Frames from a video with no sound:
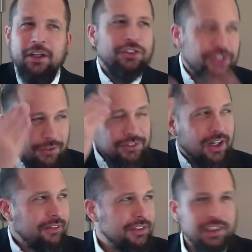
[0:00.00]

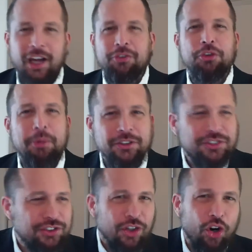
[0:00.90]
Sometimes in life we spend
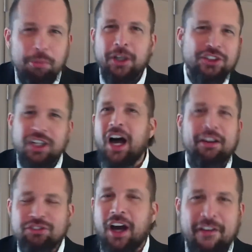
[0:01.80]
so much
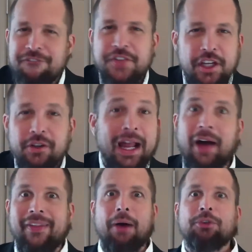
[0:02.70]
time trying to figure it
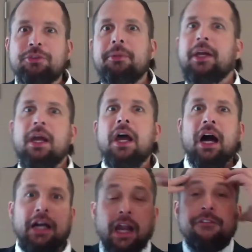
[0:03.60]
out. That was me.
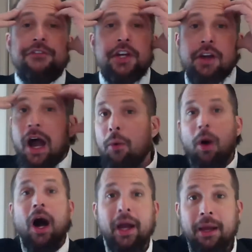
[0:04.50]
I got to figure out
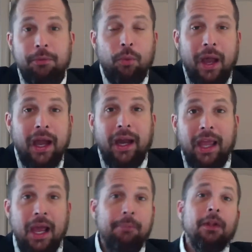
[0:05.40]
why I am the way I
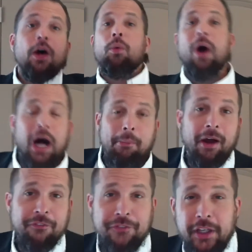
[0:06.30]
am. Why am
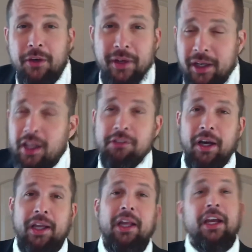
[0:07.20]
I feeling,
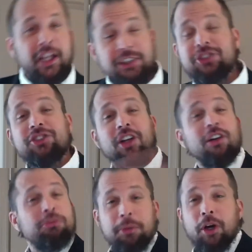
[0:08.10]
right? It
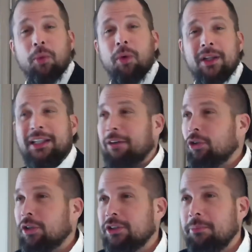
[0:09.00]
serves me on one level
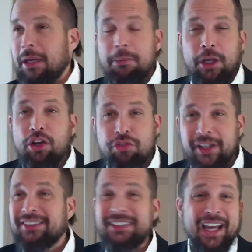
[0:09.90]
because it made me
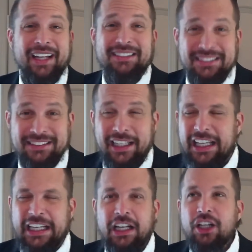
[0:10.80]
crazy and
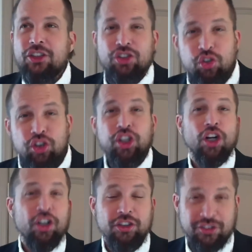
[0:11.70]
insane to
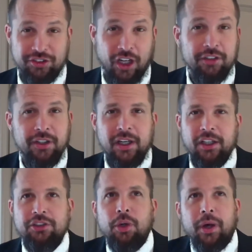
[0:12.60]
learn stuff.
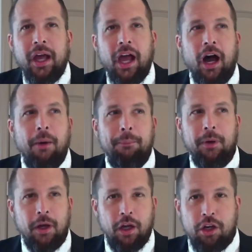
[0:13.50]
So it helped
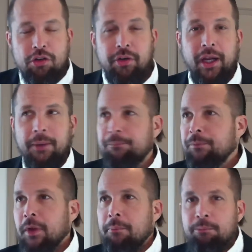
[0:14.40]
create
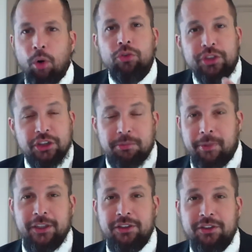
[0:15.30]

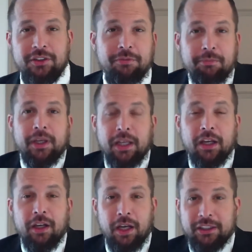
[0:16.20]
multi-dimensions of me
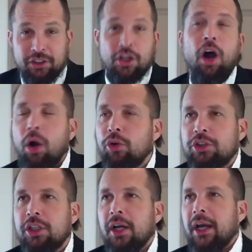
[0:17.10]
as a coach.